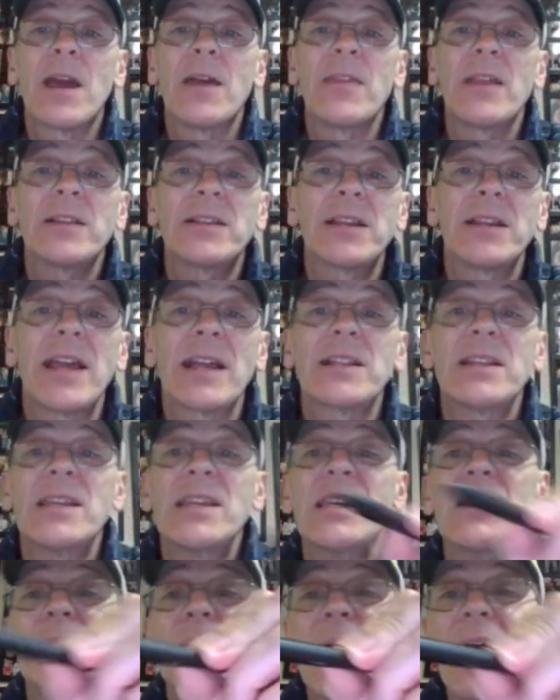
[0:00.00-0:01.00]
and then connect
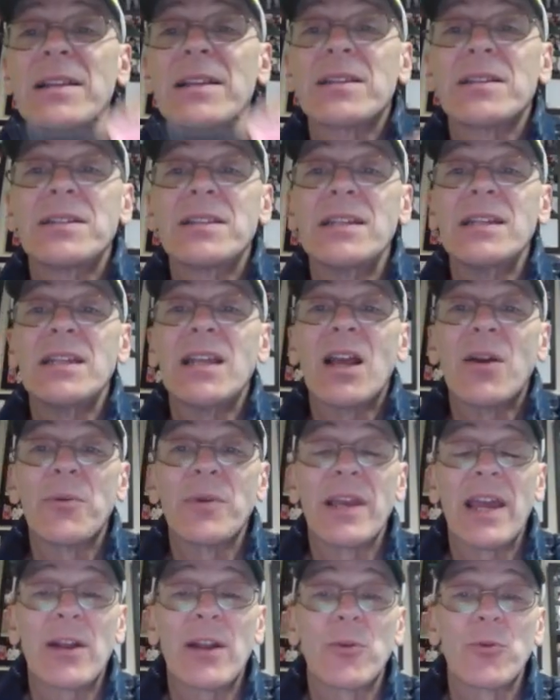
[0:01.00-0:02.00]
E back to D, and
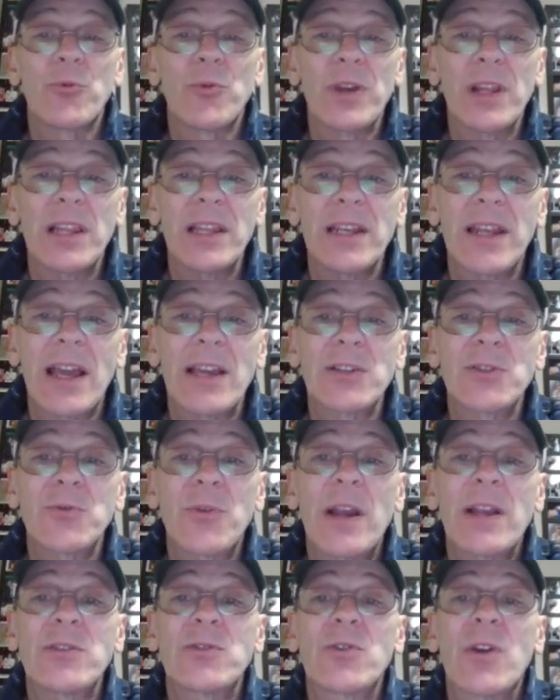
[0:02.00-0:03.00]
we got a really nice
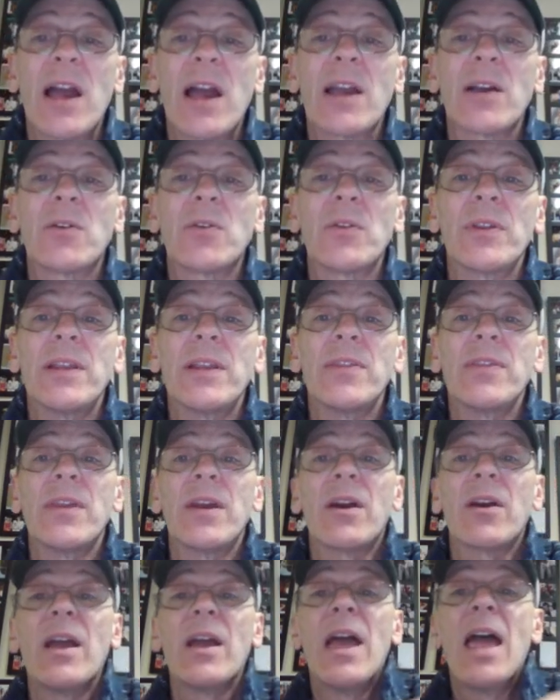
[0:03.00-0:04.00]
right triangle in
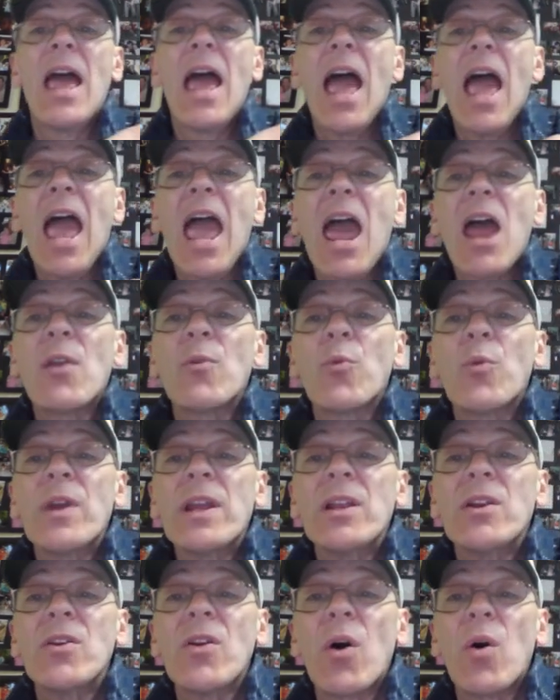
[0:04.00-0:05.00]
there. And
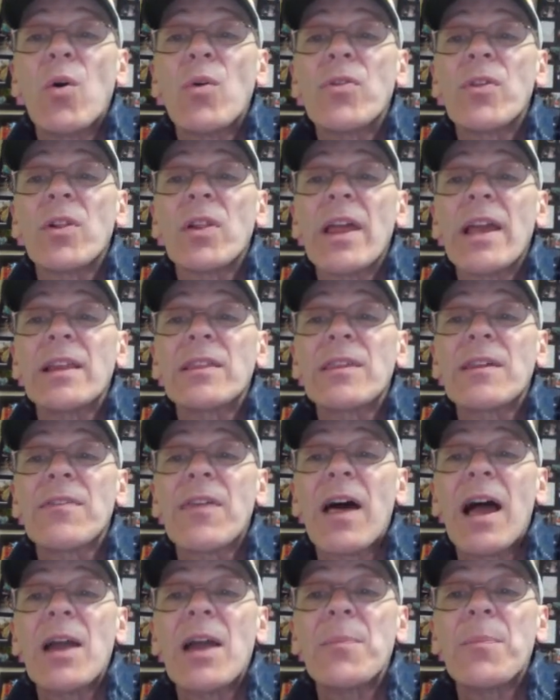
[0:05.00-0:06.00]
we know the length of
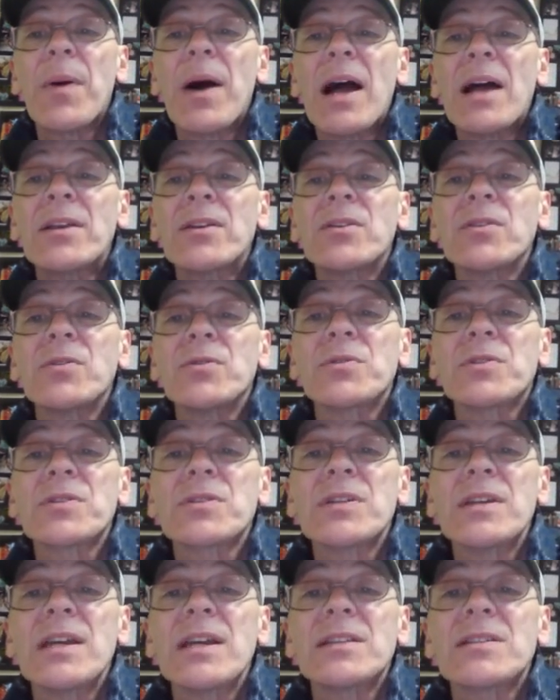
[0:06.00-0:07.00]
the
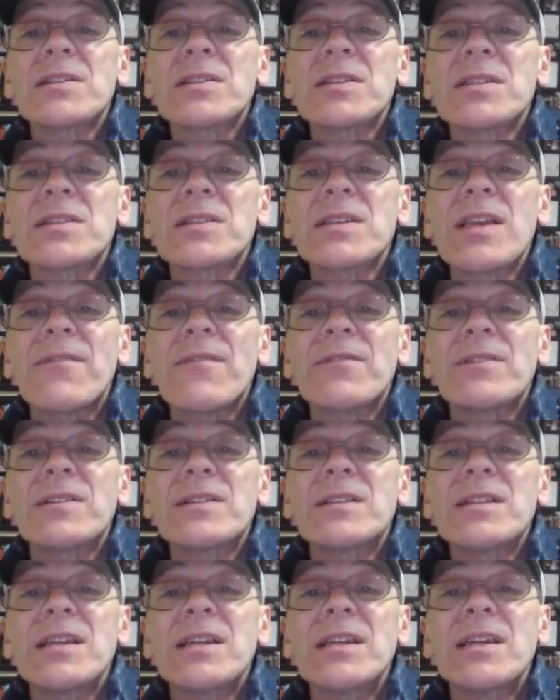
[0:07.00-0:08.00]
hypotenuse. It's
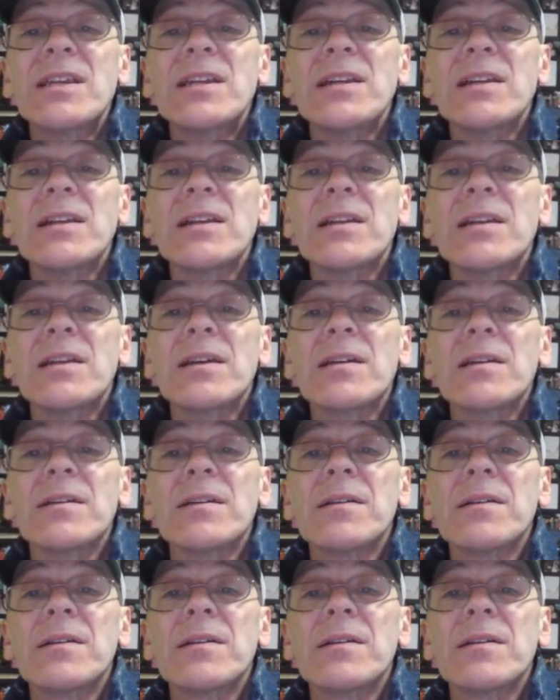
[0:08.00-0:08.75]
17.